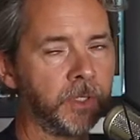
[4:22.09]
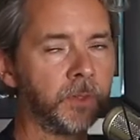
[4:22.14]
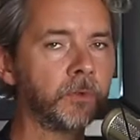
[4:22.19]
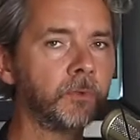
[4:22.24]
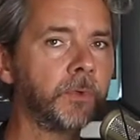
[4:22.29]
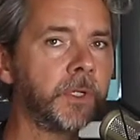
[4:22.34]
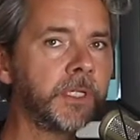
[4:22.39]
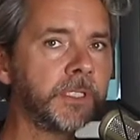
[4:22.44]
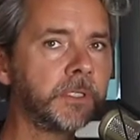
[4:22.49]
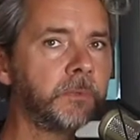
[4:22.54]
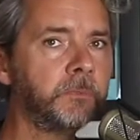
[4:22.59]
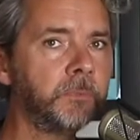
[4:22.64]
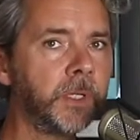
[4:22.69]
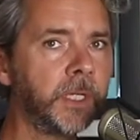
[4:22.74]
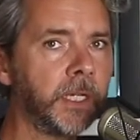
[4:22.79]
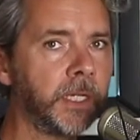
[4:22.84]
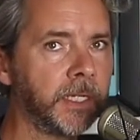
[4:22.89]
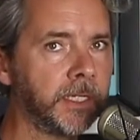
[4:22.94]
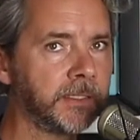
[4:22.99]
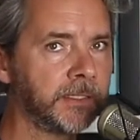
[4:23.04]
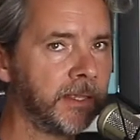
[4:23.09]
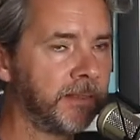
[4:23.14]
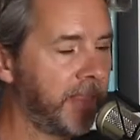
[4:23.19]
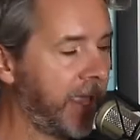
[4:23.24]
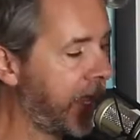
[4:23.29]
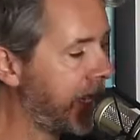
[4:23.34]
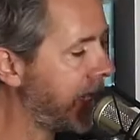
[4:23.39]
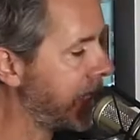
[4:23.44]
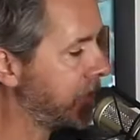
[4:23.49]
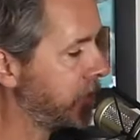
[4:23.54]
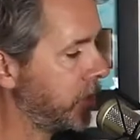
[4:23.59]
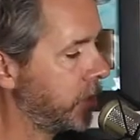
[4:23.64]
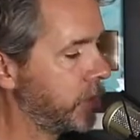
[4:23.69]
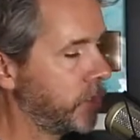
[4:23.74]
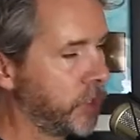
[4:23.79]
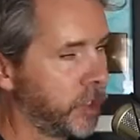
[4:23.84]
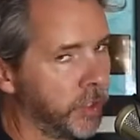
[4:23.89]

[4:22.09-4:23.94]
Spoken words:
and the reason being is that that has